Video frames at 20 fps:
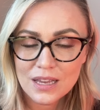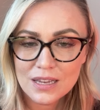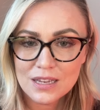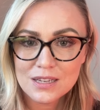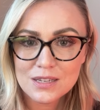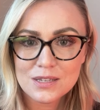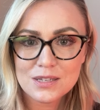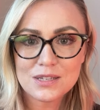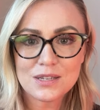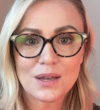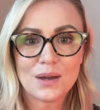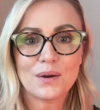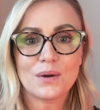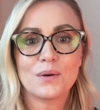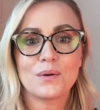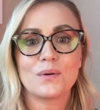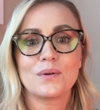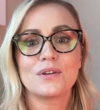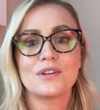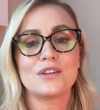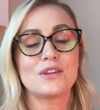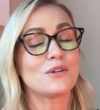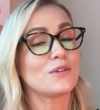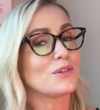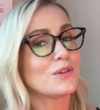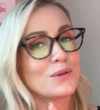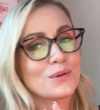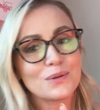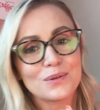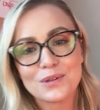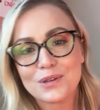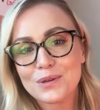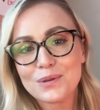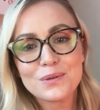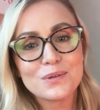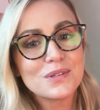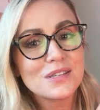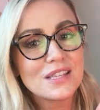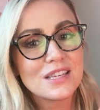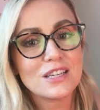So you
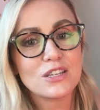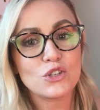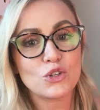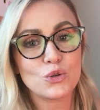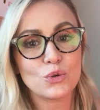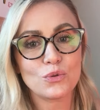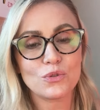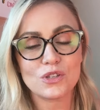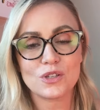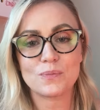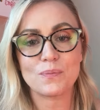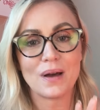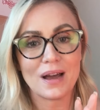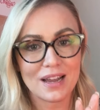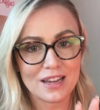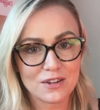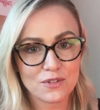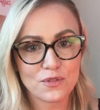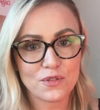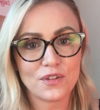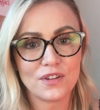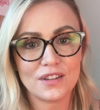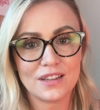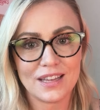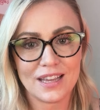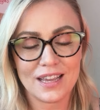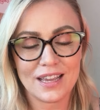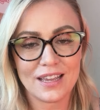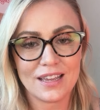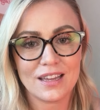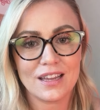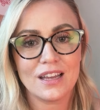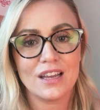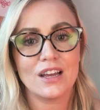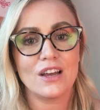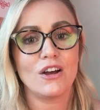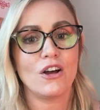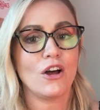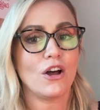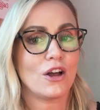use these tools mindfully,
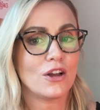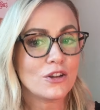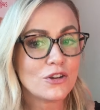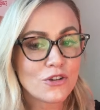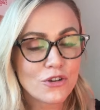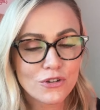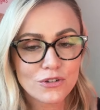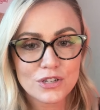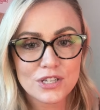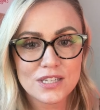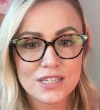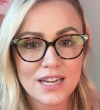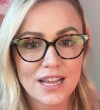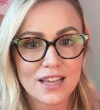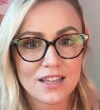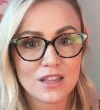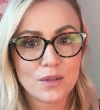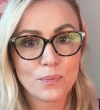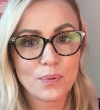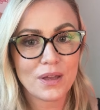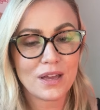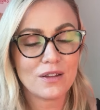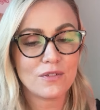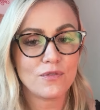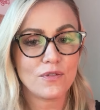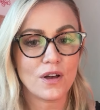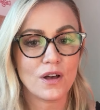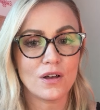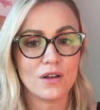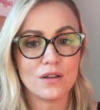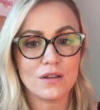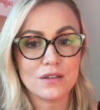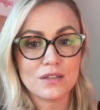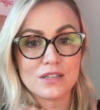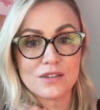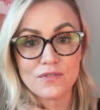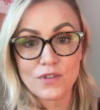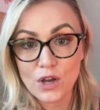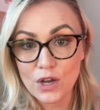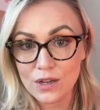understand the pitfalls
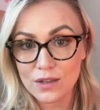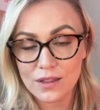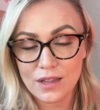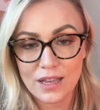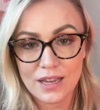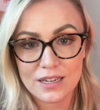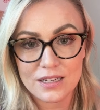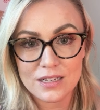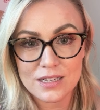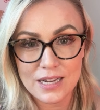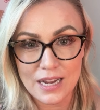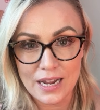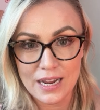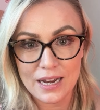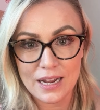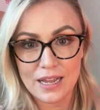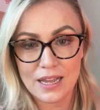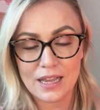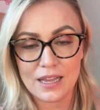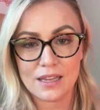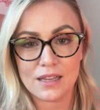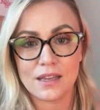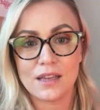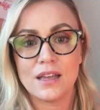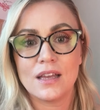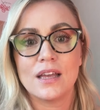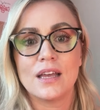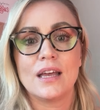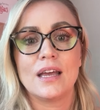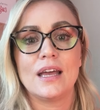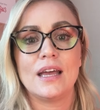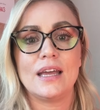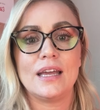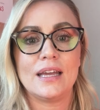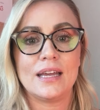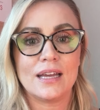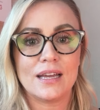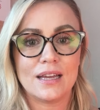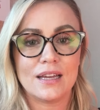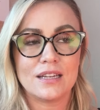of online dating,
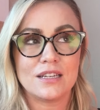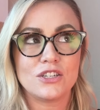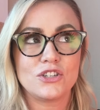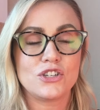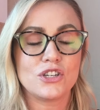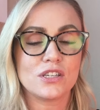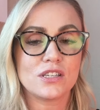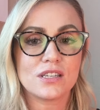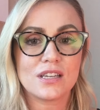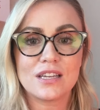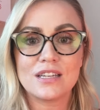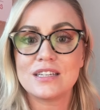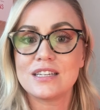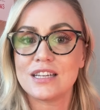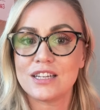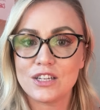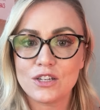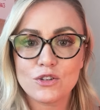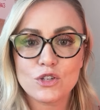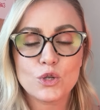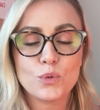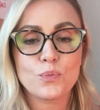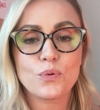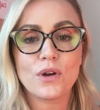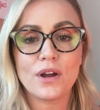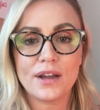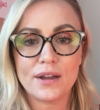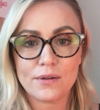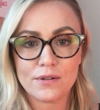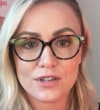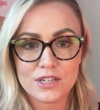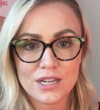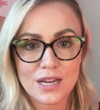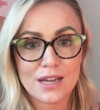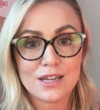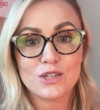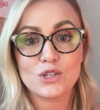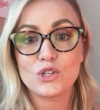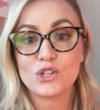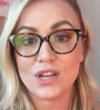and just continue to
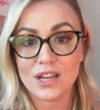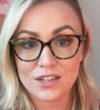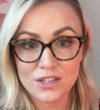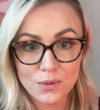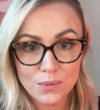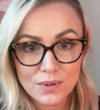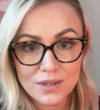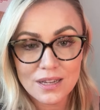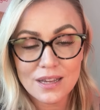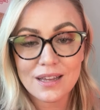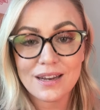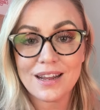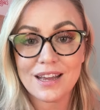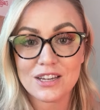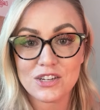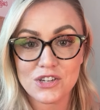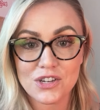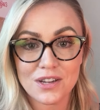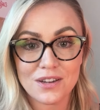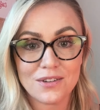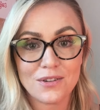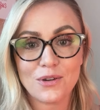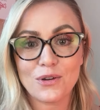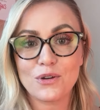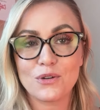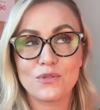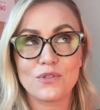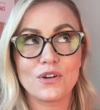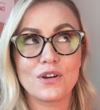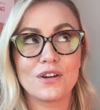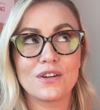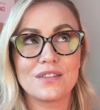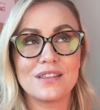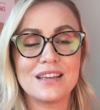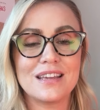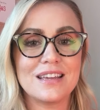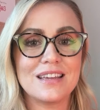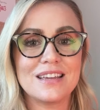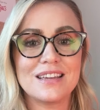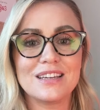prioritize genuine connection over
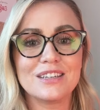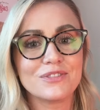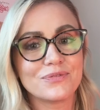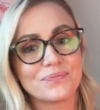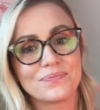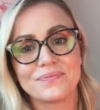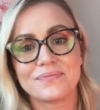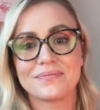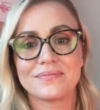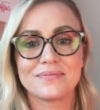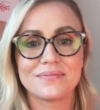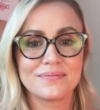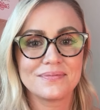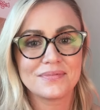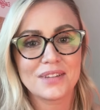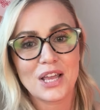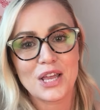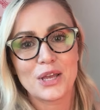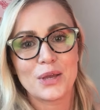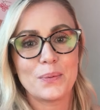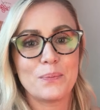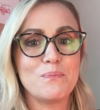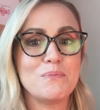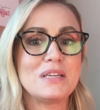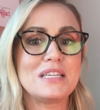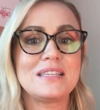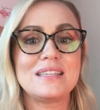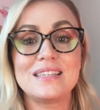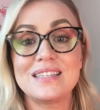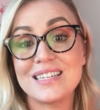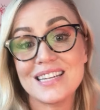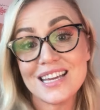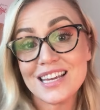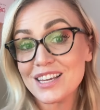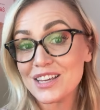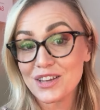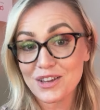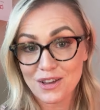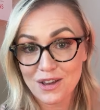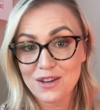the
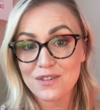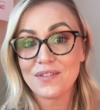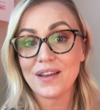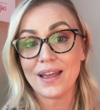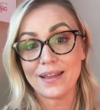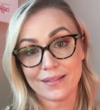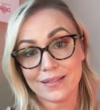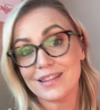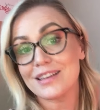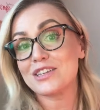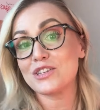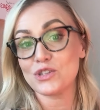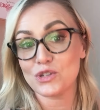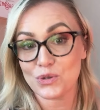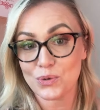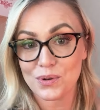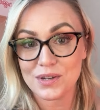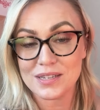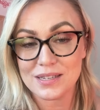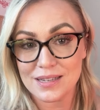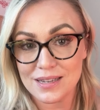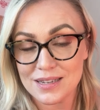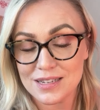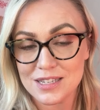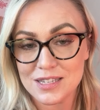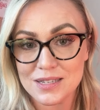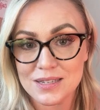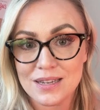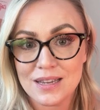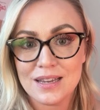mystique of endless choices.